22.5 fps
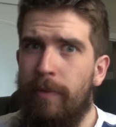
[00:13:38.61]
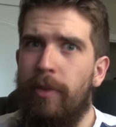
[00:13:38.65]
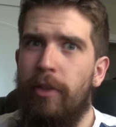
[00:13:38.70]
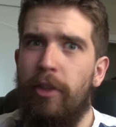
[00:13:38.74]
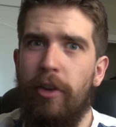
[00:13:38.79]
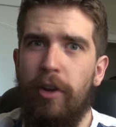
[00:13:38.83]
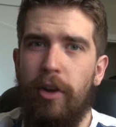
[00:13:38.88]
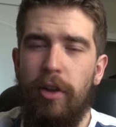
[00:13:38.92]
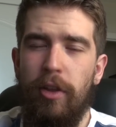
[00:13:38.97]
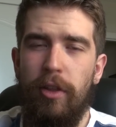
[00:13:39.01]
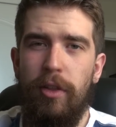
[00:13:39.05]

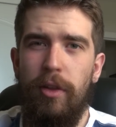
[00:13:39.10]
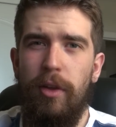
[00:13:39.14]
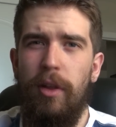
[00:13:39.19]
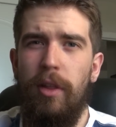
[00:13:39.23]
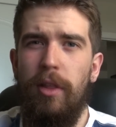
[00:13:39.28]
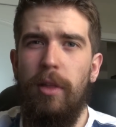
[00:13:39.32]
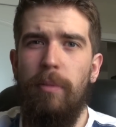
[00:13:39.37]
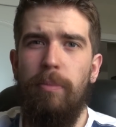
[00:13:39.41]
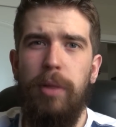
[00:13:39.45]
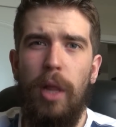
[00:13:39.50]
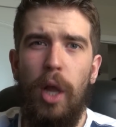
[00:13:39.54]

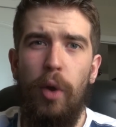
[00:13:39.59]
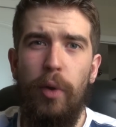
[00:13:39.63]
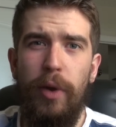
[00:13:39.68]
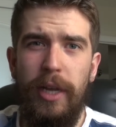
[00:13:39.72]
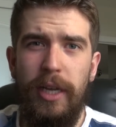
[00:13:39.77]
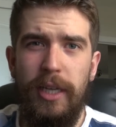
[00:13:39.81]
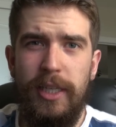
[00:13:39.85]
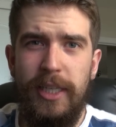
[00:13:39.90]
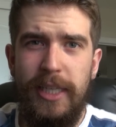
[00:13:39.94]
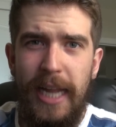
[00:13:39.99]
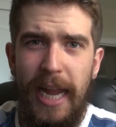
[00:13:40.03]
The
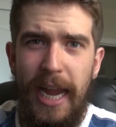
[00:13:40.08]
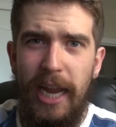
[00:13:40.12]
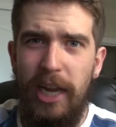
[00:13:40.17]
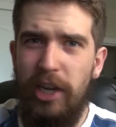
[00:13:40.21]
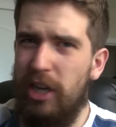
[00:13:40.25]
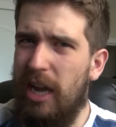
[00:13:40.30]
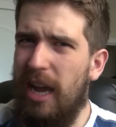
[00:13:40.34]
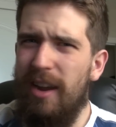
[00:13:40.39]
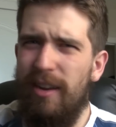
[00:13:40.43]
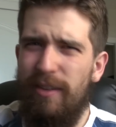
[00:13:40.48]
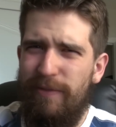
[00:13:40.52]
bloating
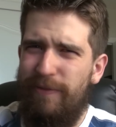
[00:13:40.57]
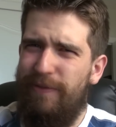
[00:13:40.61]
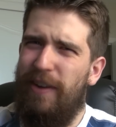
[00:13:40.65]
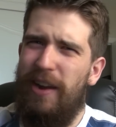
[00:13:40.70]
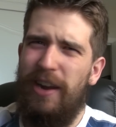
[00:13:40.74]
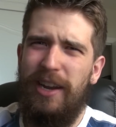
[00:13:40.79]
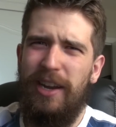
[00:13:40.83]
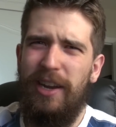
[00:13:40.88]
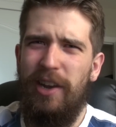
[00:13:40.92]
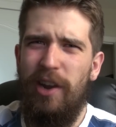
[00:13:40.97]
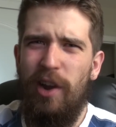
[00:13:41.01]
stage. I don't
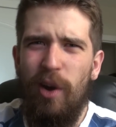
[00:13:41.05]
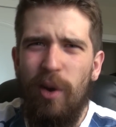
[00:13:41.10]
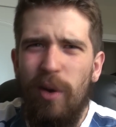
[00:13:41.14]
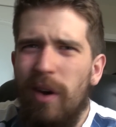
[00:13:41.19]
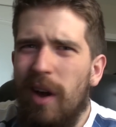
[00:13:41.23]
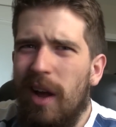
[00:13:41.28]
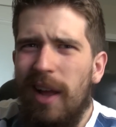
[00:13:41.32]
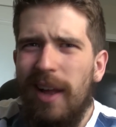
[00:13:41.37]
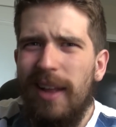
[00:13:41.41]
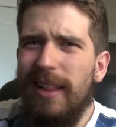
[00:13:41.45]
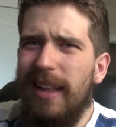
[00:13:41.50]
fucking
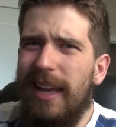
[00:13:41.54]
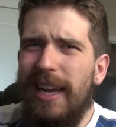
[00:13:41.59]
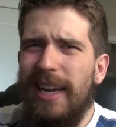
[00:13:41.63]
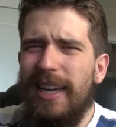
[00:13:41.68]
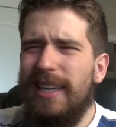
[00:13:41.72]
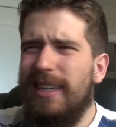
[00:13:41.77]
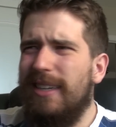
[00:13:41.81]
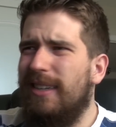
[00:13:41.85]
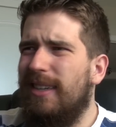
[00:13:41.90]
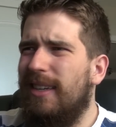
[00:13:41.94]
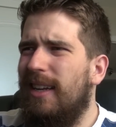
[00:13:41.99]
know.
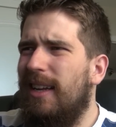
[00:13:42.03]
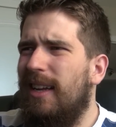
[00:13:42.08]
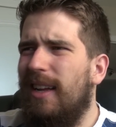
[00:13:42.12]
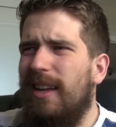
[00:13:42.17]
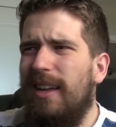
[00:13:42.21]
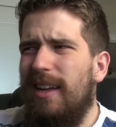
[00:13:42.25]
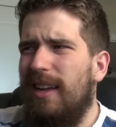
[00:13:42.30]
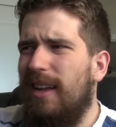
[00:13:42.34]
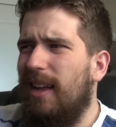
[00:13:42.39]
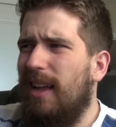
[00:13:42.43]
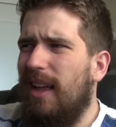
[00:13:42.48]
Like,
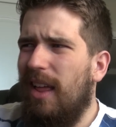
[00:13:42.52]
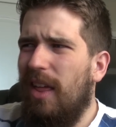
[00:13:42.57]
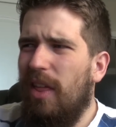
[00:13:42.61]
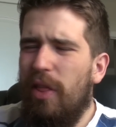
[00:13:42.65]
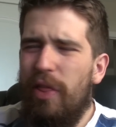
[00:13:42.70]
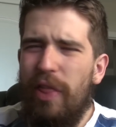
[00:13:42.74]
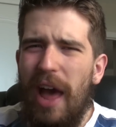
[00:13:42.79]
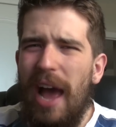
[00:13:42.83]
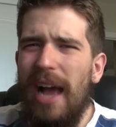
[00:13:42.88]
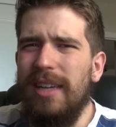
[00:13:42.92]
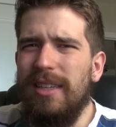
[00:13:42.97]

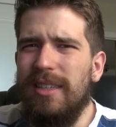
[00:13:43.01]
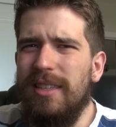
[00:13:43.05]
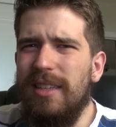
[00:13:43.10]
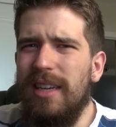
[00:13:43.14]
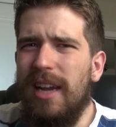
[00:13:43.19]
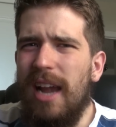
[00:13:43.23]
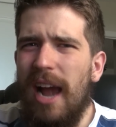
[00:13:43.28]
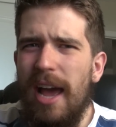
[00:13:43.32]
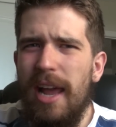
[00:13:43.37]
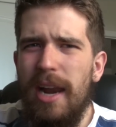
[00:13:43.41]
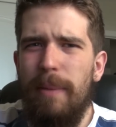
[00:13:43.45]
that's
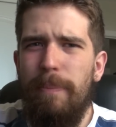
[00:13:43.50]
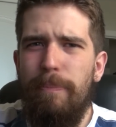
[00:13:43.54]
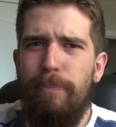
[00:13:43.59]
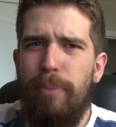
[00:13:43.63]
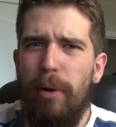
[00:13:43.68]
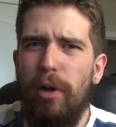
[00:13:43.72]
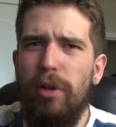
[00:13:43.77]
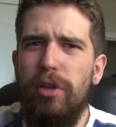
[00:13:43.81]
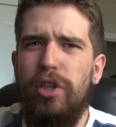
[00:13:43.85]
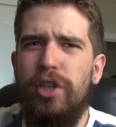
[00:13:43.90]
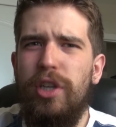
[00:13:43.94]
the kind of
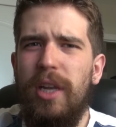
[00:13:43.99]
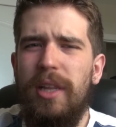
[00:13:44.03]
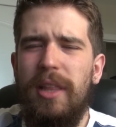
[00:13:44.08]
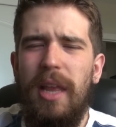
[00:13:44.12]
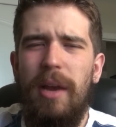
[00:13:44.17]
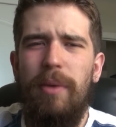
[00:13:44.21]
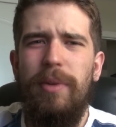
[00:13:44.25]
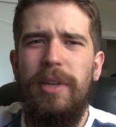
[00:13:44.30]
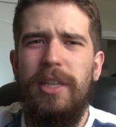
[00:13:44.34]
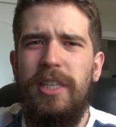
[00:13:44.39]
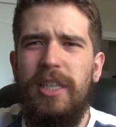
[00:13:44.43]
bullshit
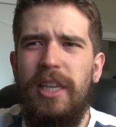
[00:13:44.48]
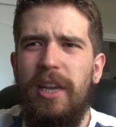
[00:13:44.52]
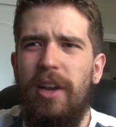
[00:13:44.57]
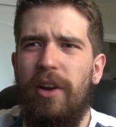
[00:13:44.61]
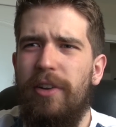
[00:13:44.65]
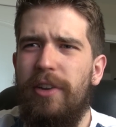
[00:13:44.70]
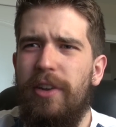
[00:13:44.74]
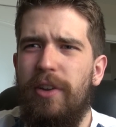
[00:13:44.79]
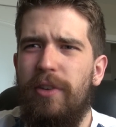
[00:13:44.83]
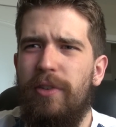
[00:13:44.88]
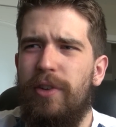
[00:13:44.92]
that we see
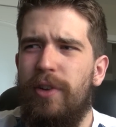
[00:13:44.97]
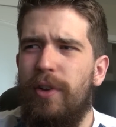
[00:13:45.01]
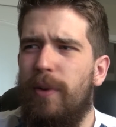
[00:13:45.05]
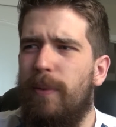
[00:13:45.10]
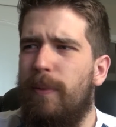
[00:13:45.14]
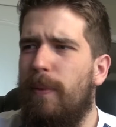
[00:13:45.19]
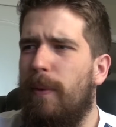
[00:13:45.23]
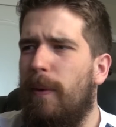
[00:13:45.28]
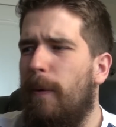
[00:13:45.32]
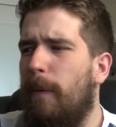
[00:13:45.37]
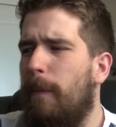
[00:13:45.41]
on YouTube.